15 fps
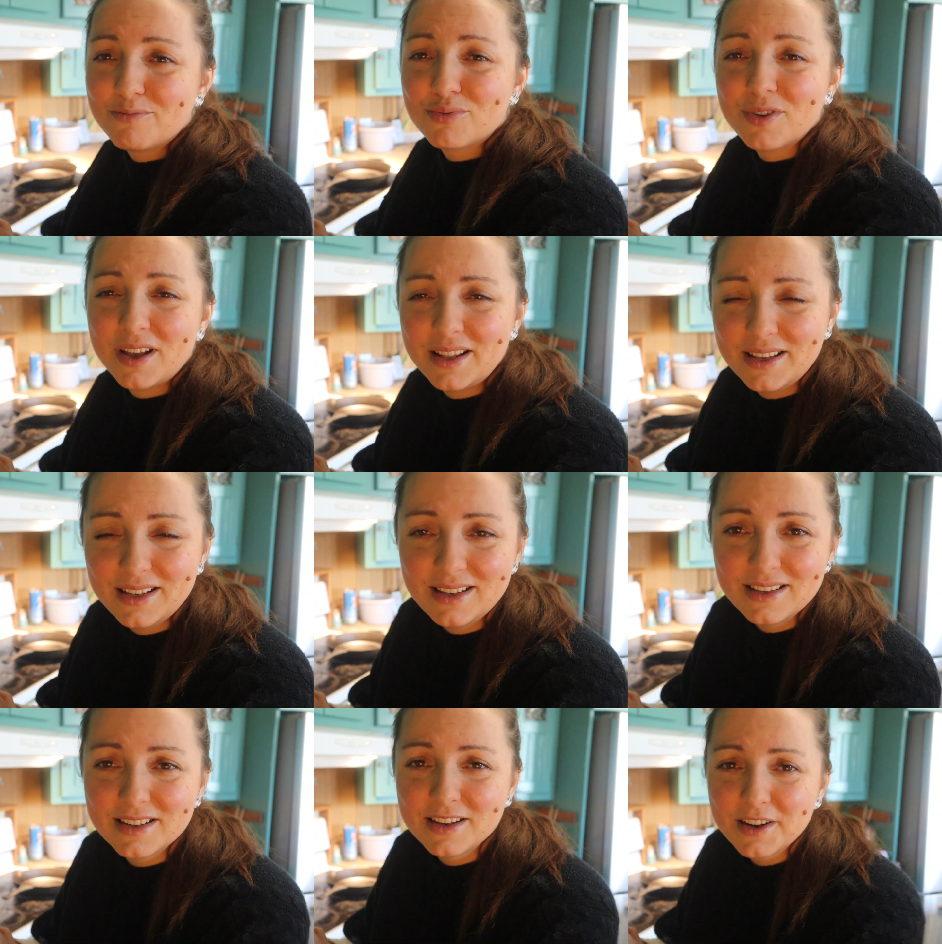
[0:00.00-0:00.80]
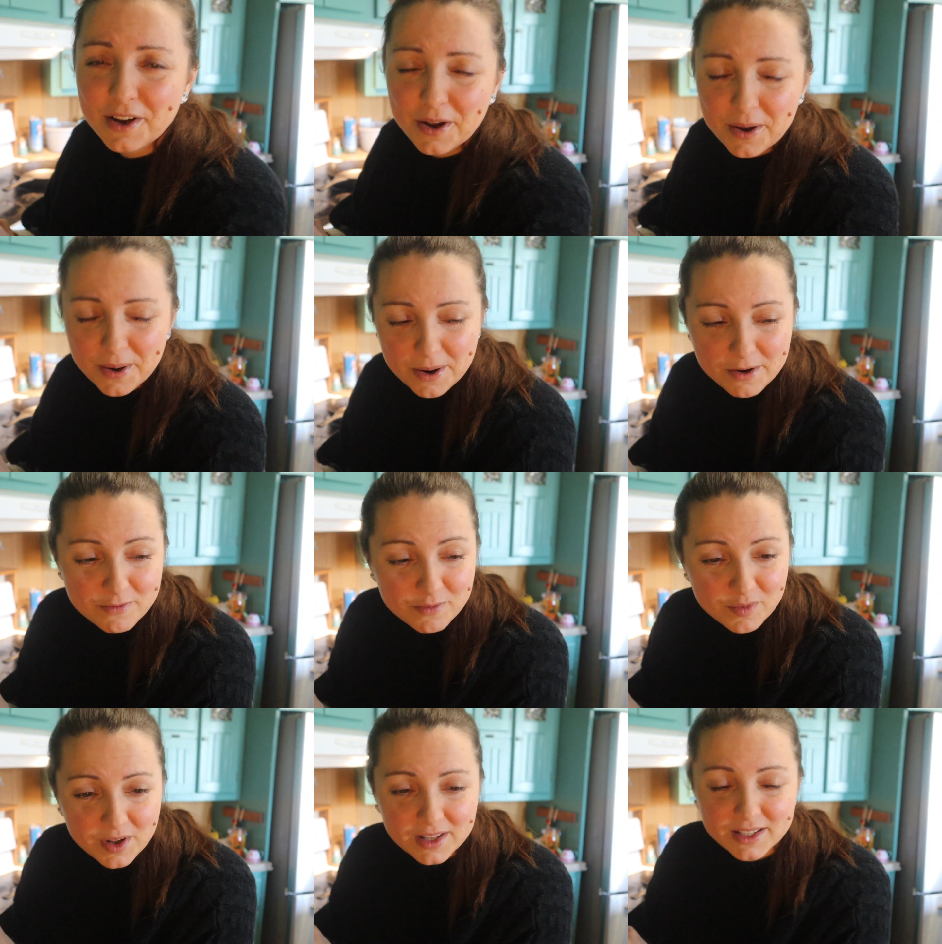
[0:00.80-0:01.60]

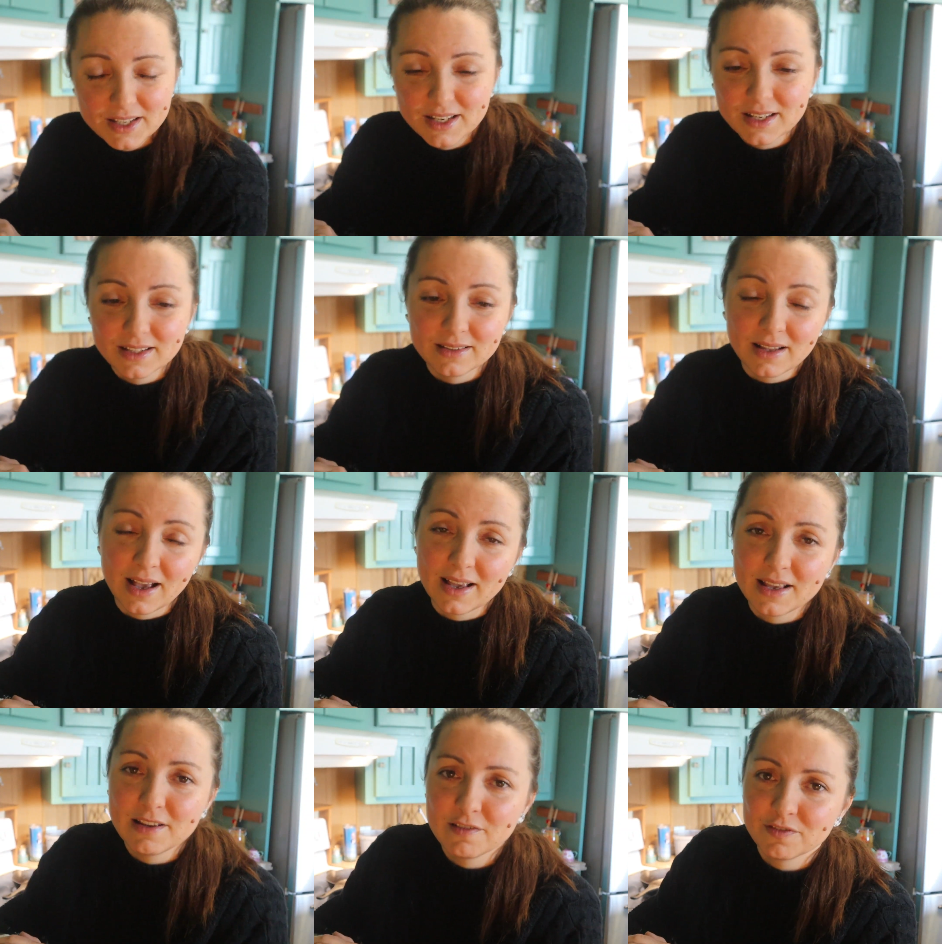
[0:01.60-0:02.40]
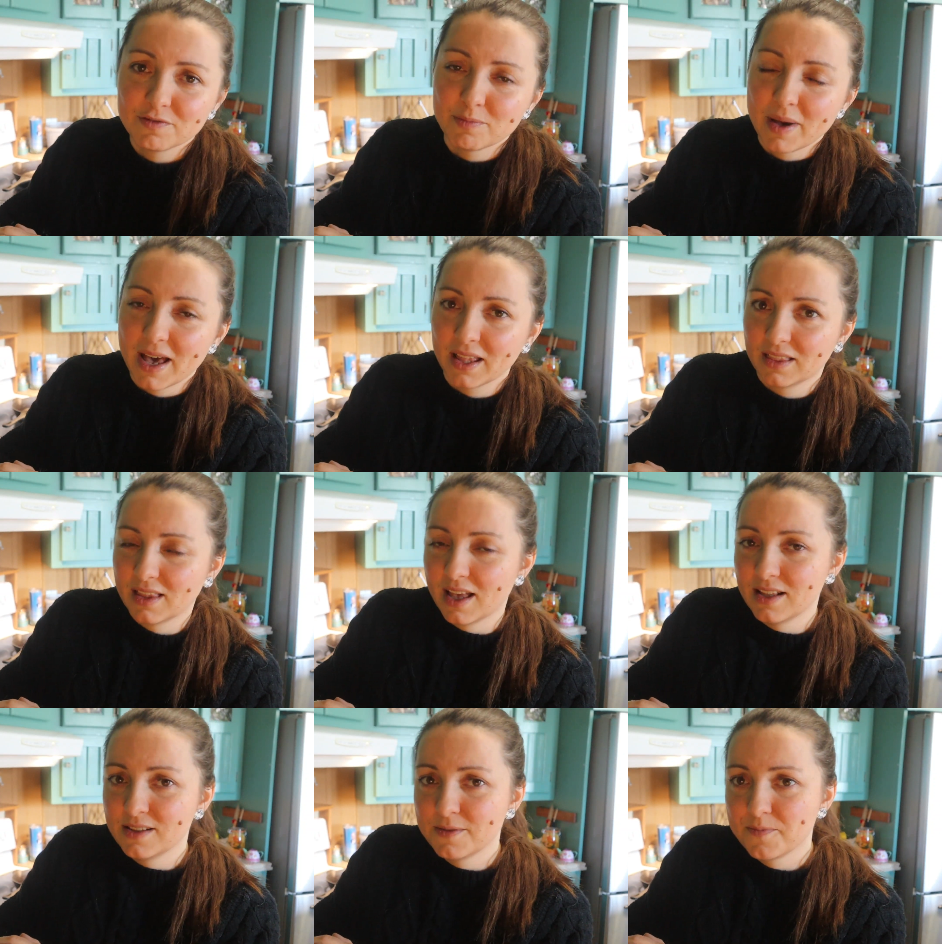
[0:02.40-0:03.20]
pretty naive back
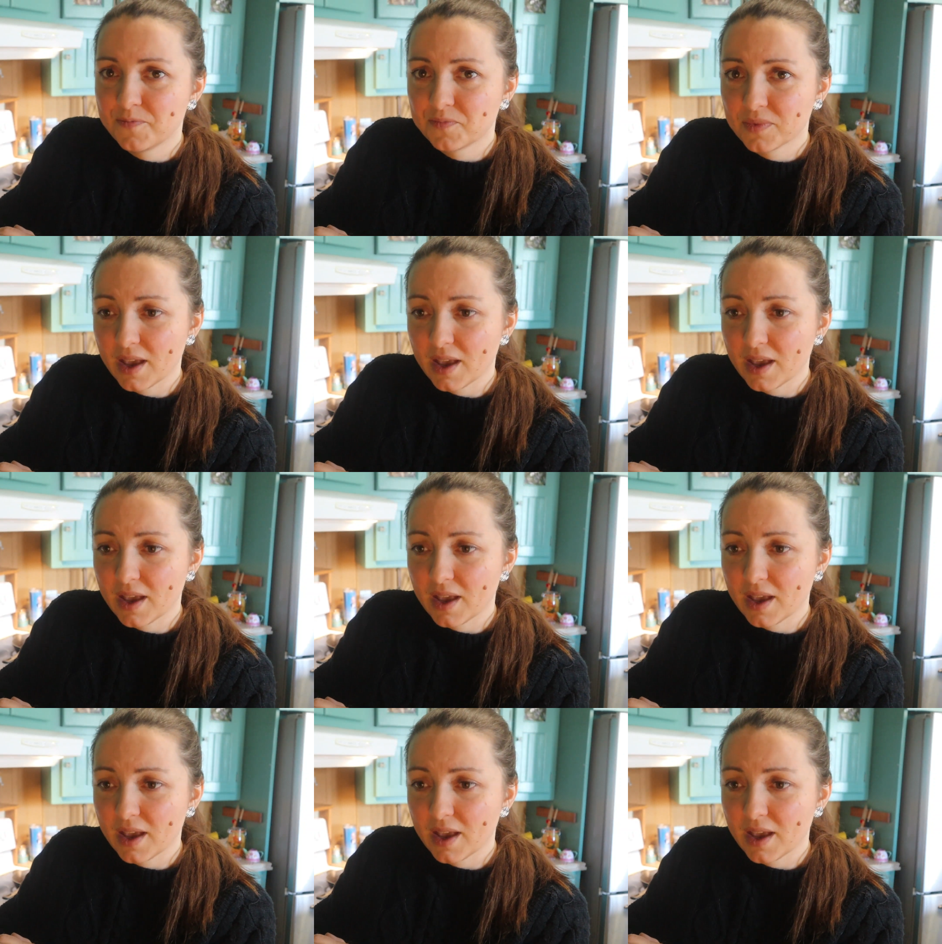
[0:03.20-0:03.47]
then.